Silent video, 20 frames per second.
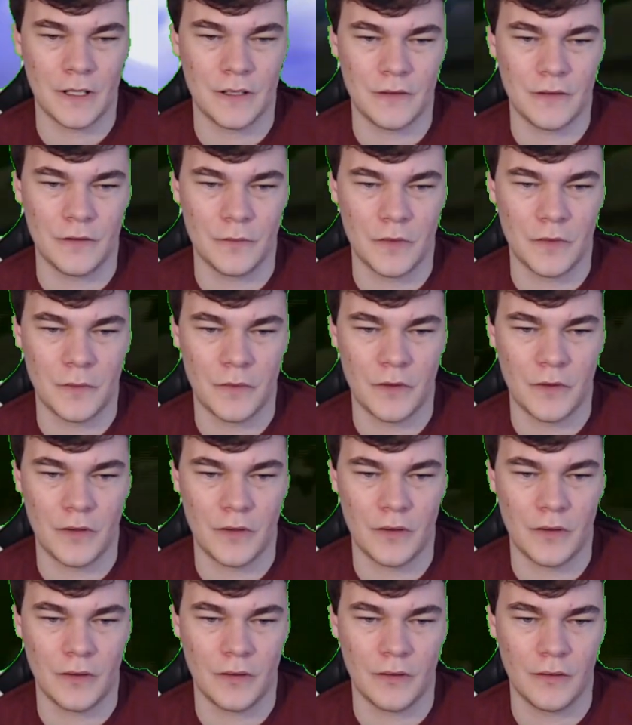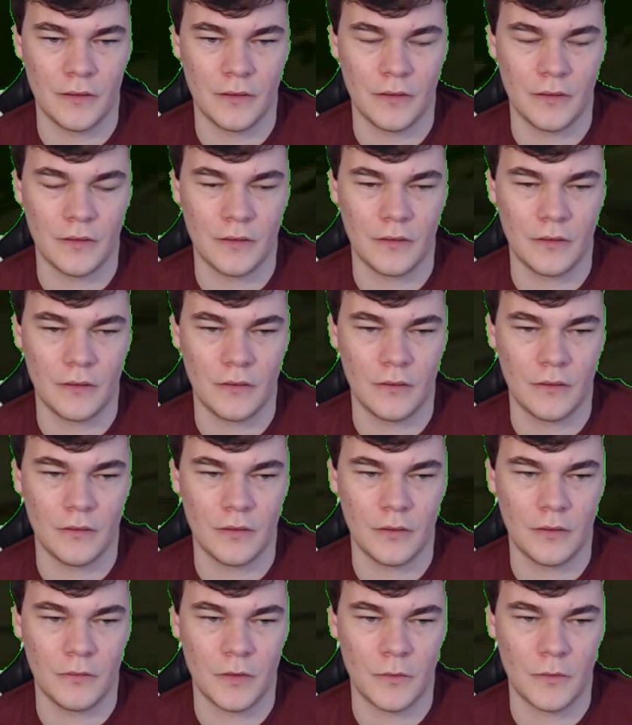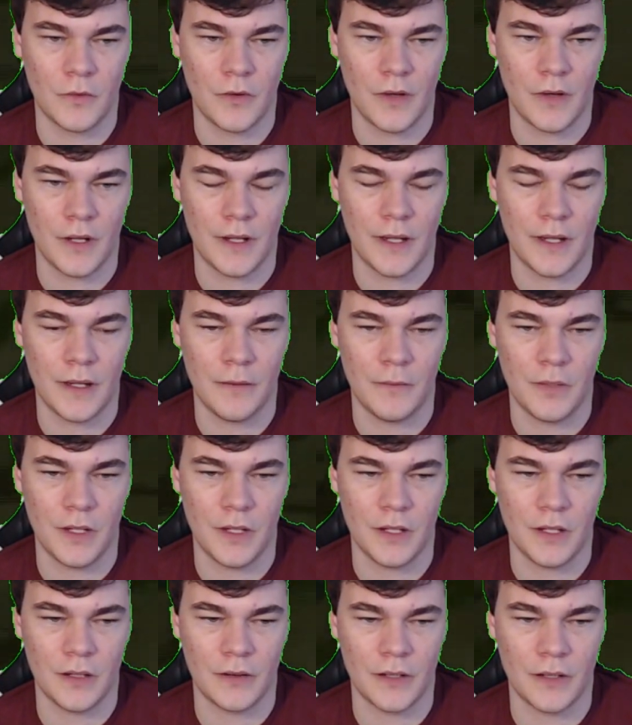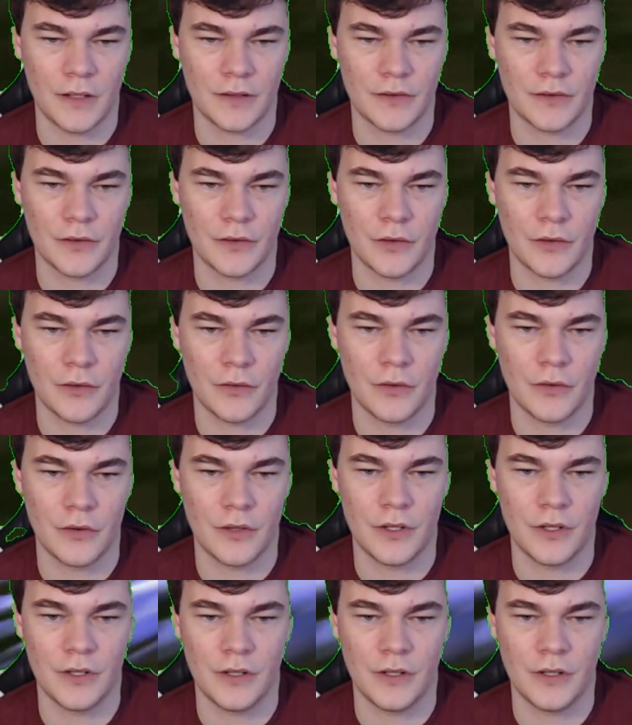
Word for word: remember, I remember the game being a lot slower and